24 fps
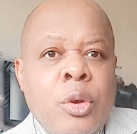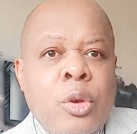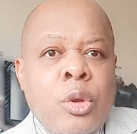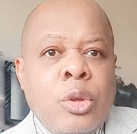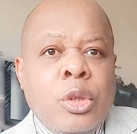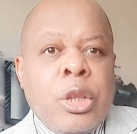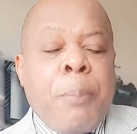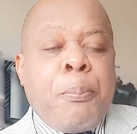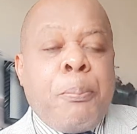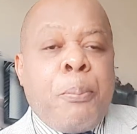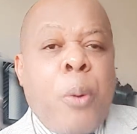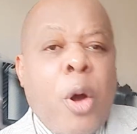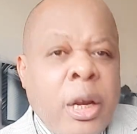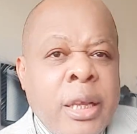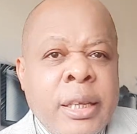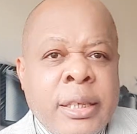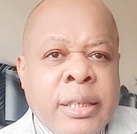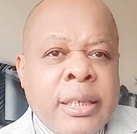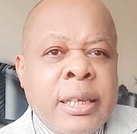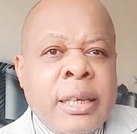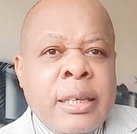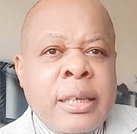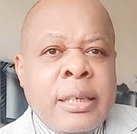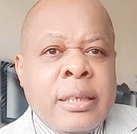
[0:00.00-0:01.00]
The
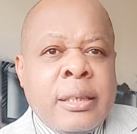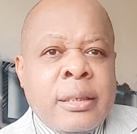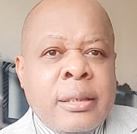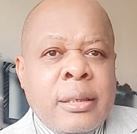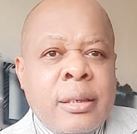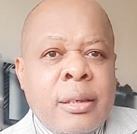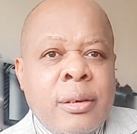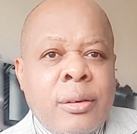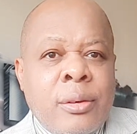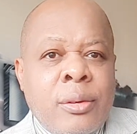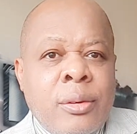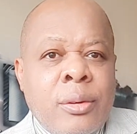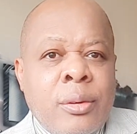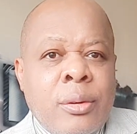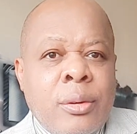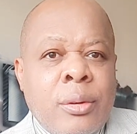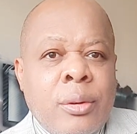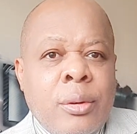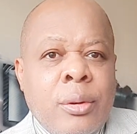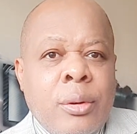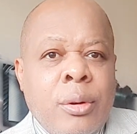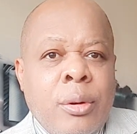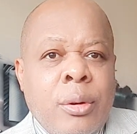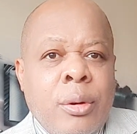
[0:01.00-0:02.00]
policies
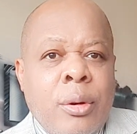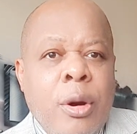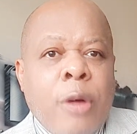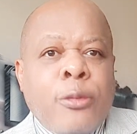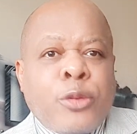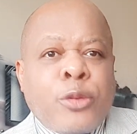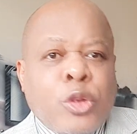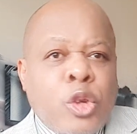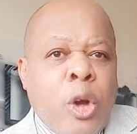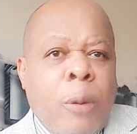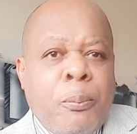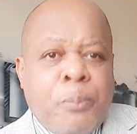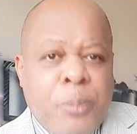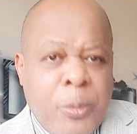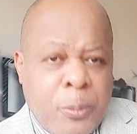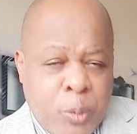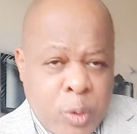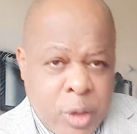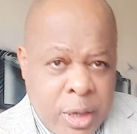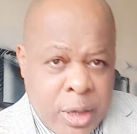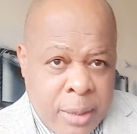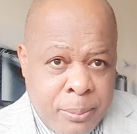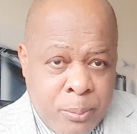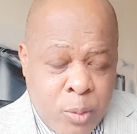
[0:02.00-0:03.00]
of chop
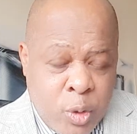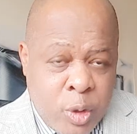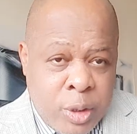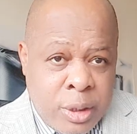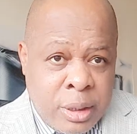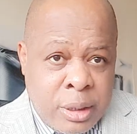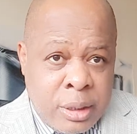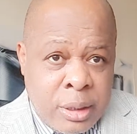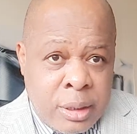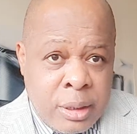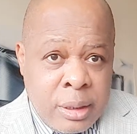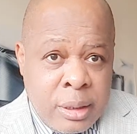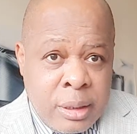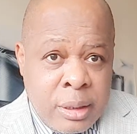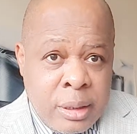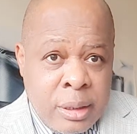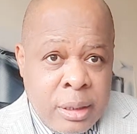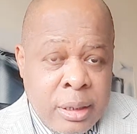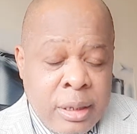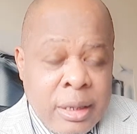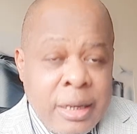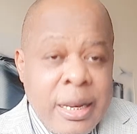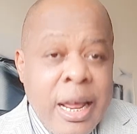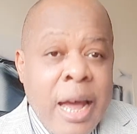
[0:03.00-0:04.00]
people their money,
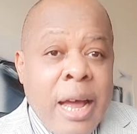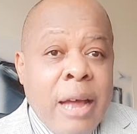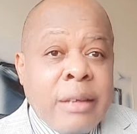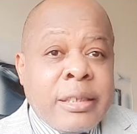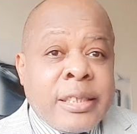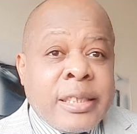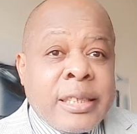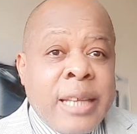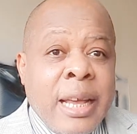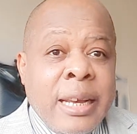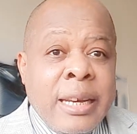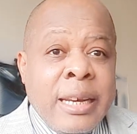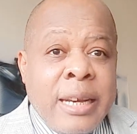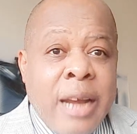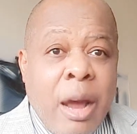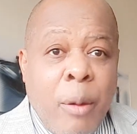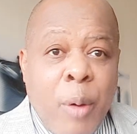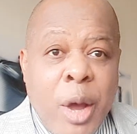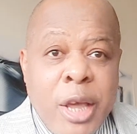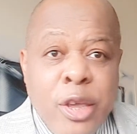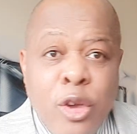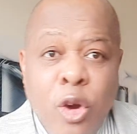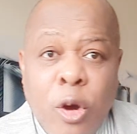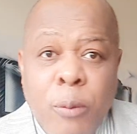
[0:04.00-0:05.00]
they are sending
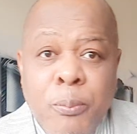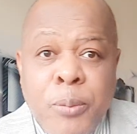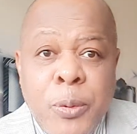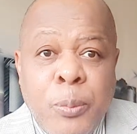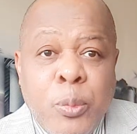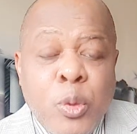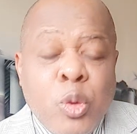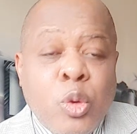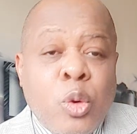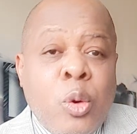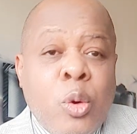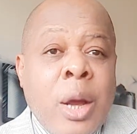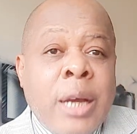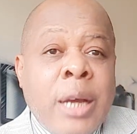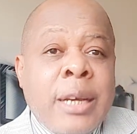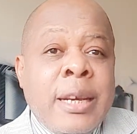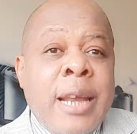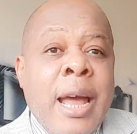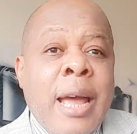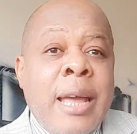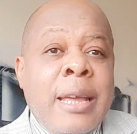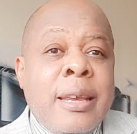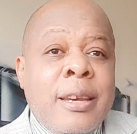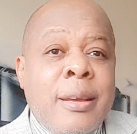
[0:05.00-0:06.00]
our young people to go and
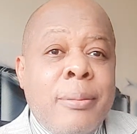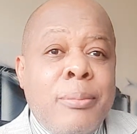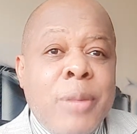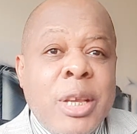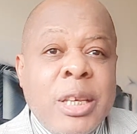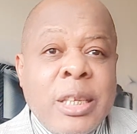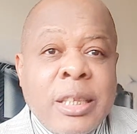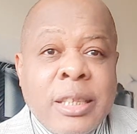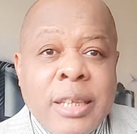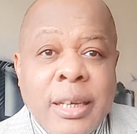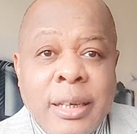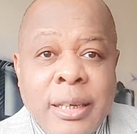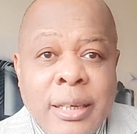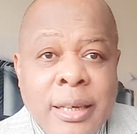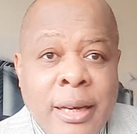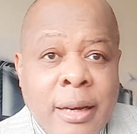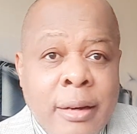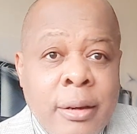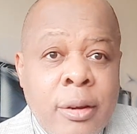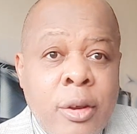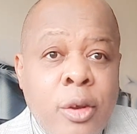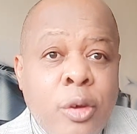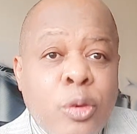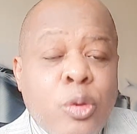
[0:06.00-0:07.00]
die in the
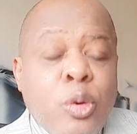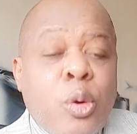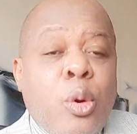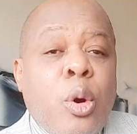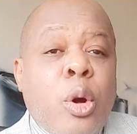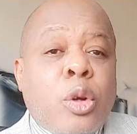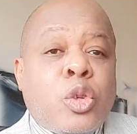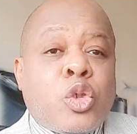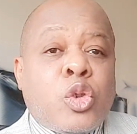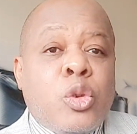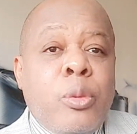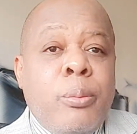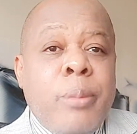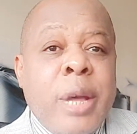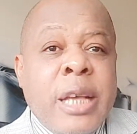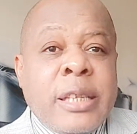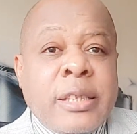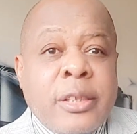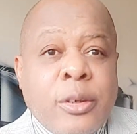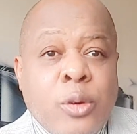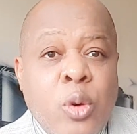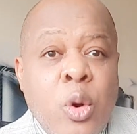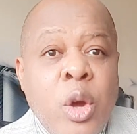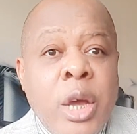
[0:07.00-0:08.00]
Mediterranean, to go through
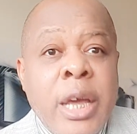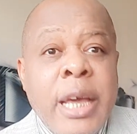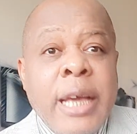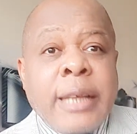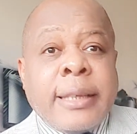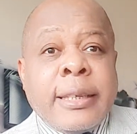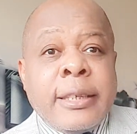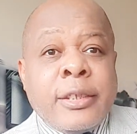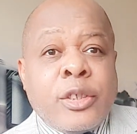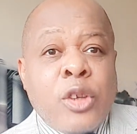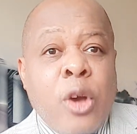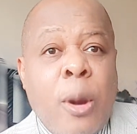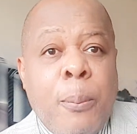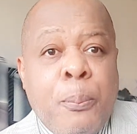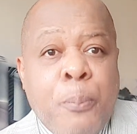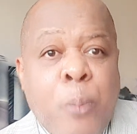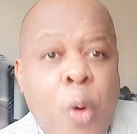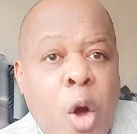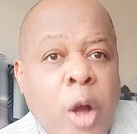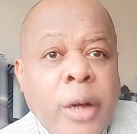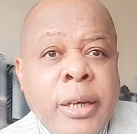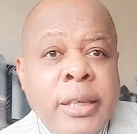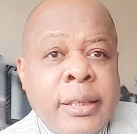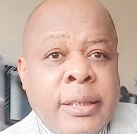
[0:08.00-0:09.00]
Mexico. It is your
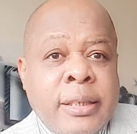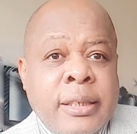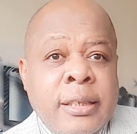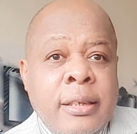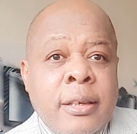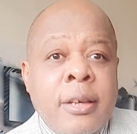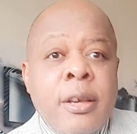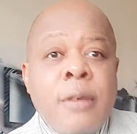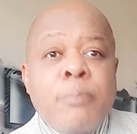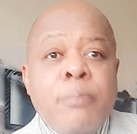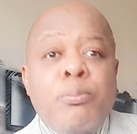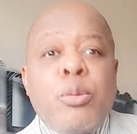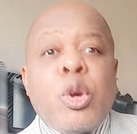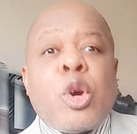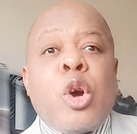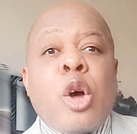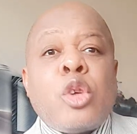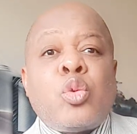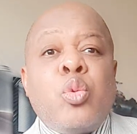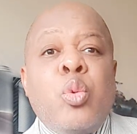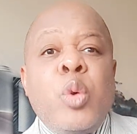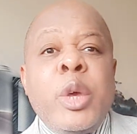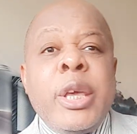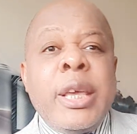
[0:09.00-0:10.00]
policy
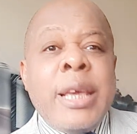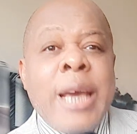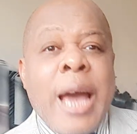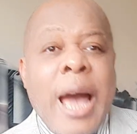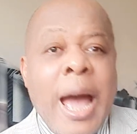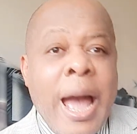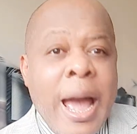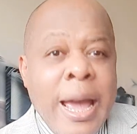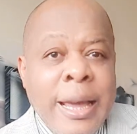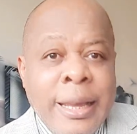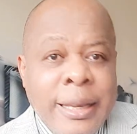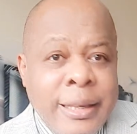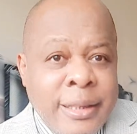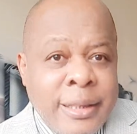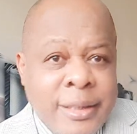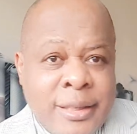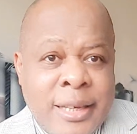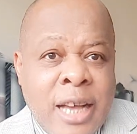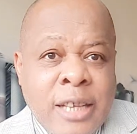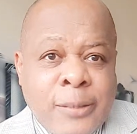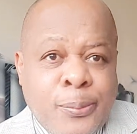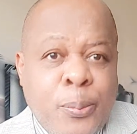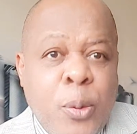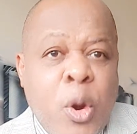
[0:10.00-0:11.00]
because we are in
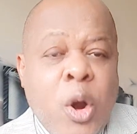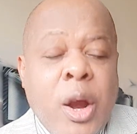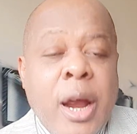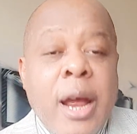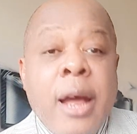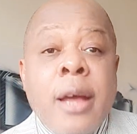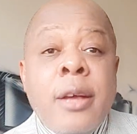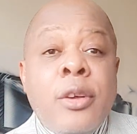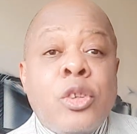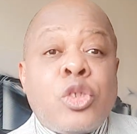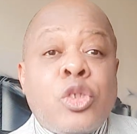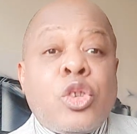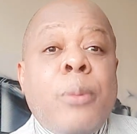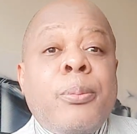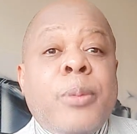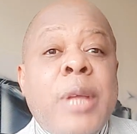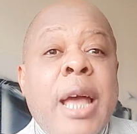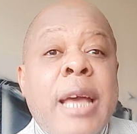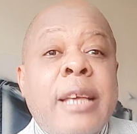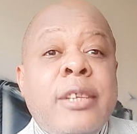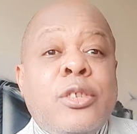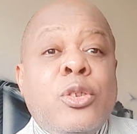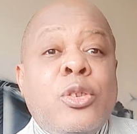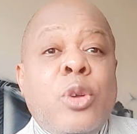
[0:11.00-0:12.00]
diaspora.
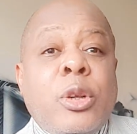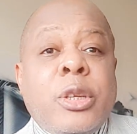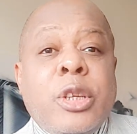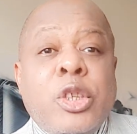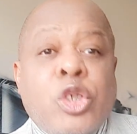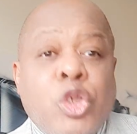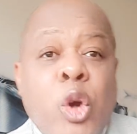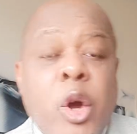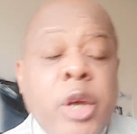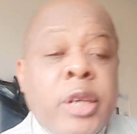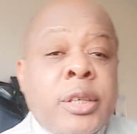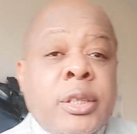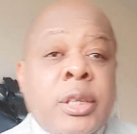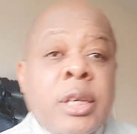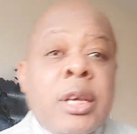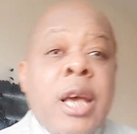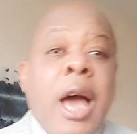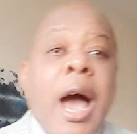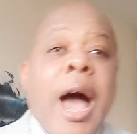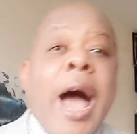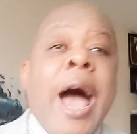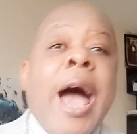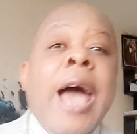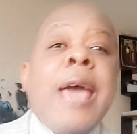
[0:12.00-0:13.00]
Sometimes it's not a choice.
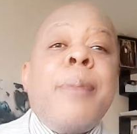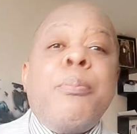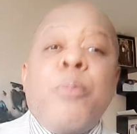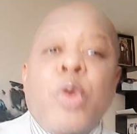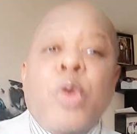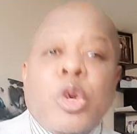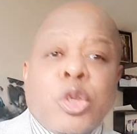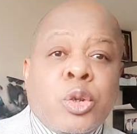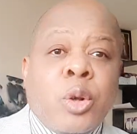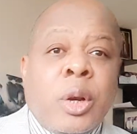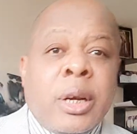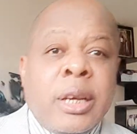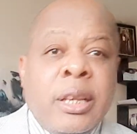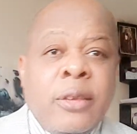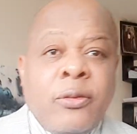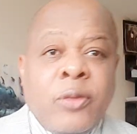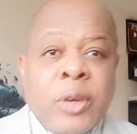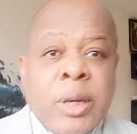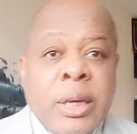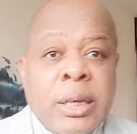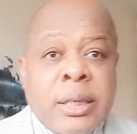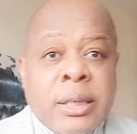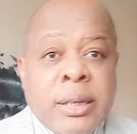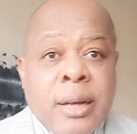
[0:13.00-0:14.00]
I must not live
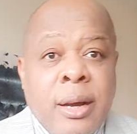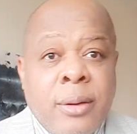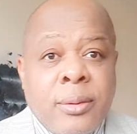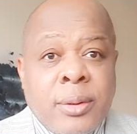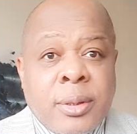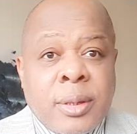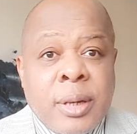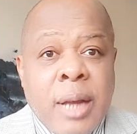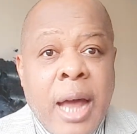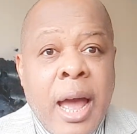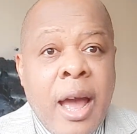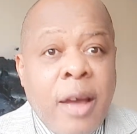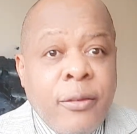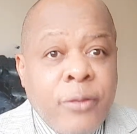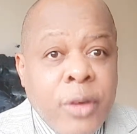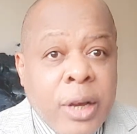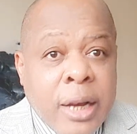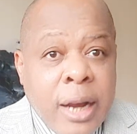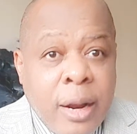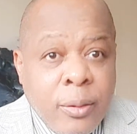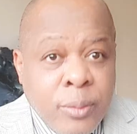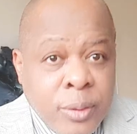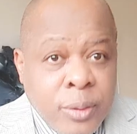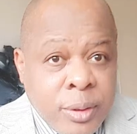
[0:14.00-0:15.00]
in this country. I have a
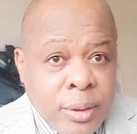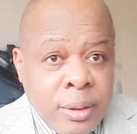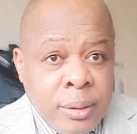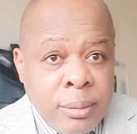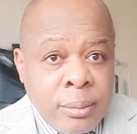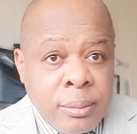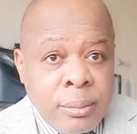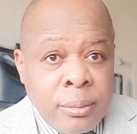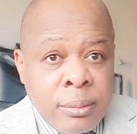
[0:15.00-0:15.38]
country.